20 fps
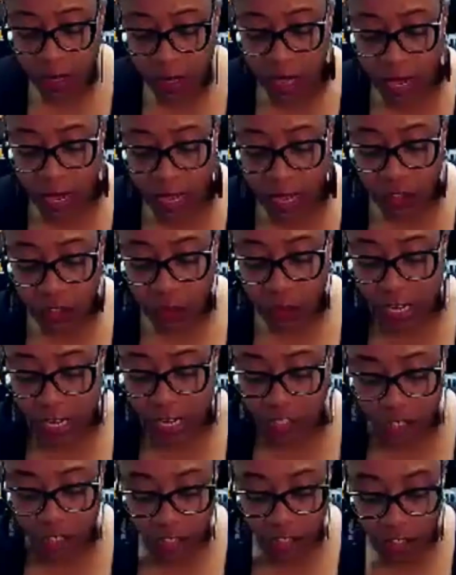And
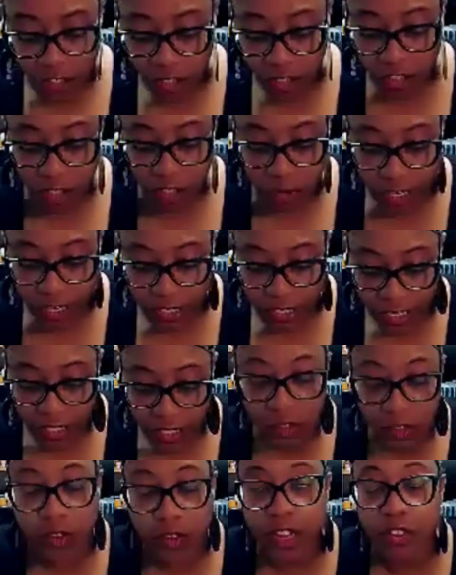as she started to
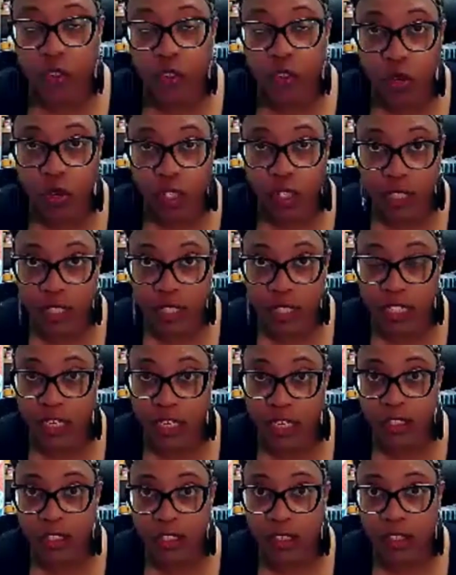identify the
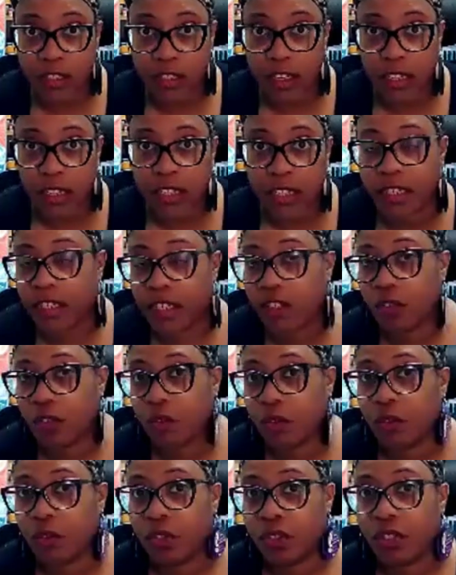qualities and
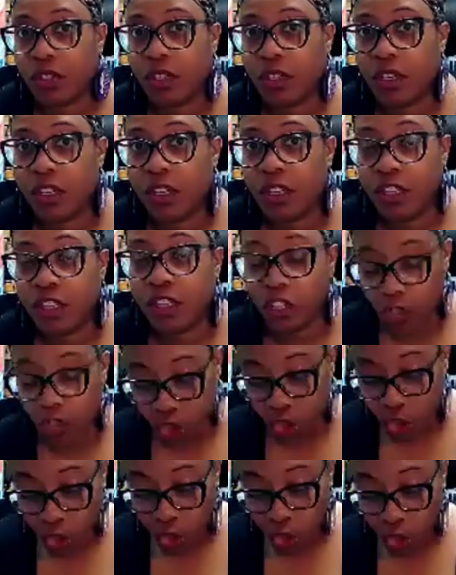skills and to
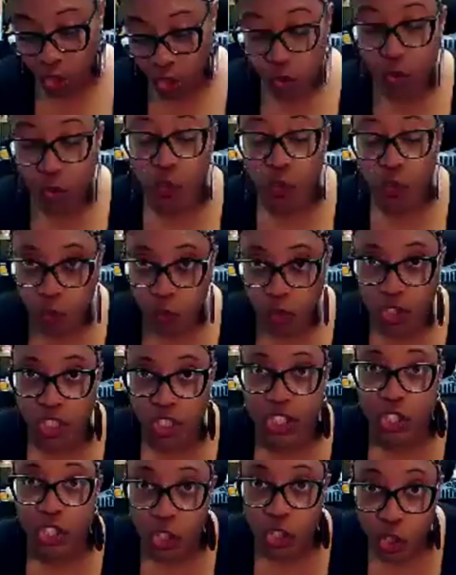choose what she
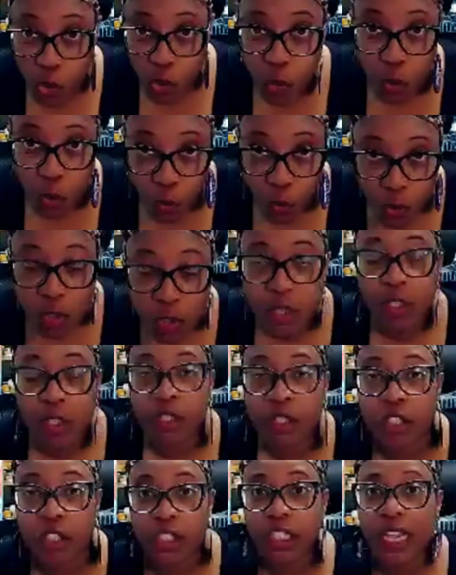knew
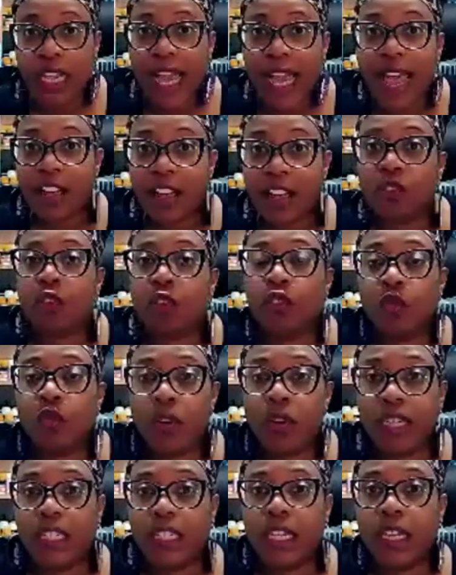she had
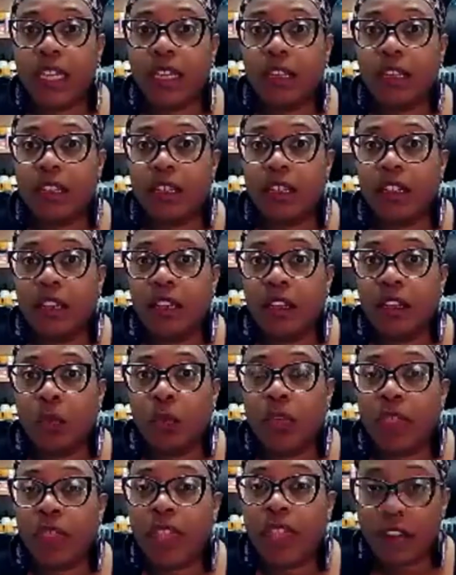already
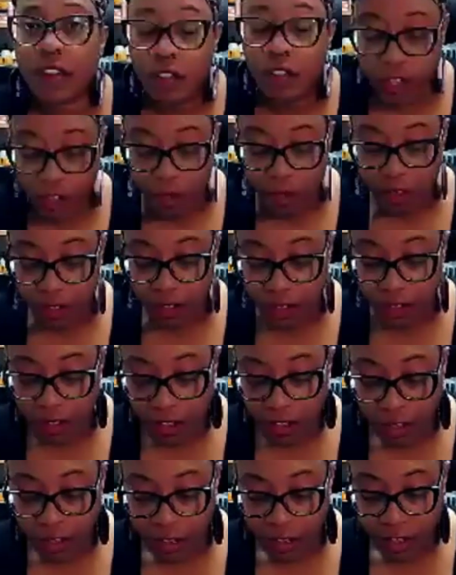within her,
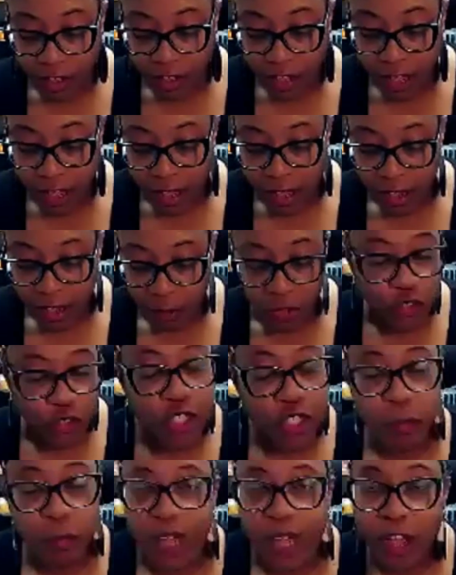it was
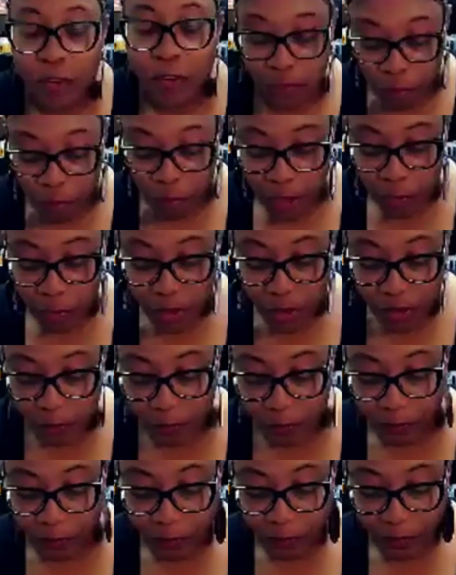such a powerful moment.
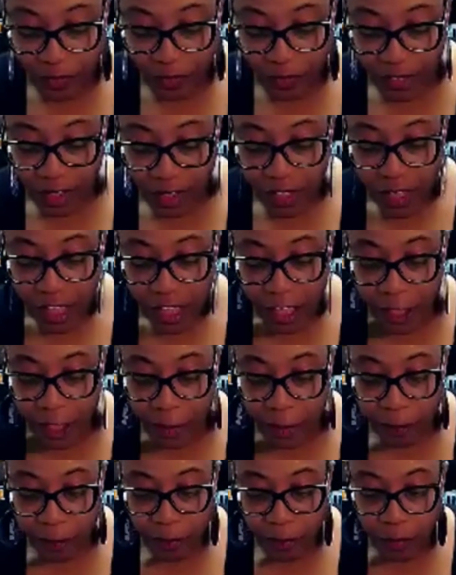
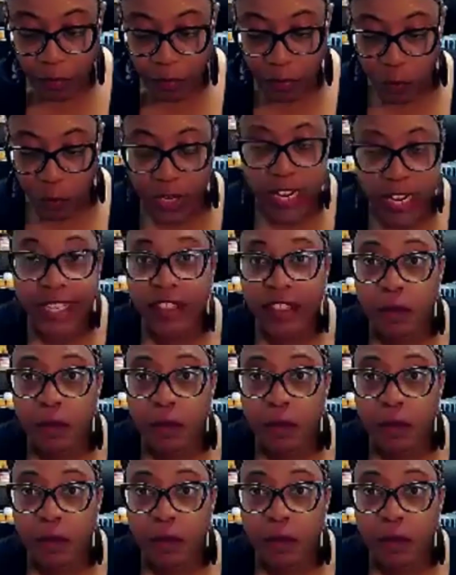We laid them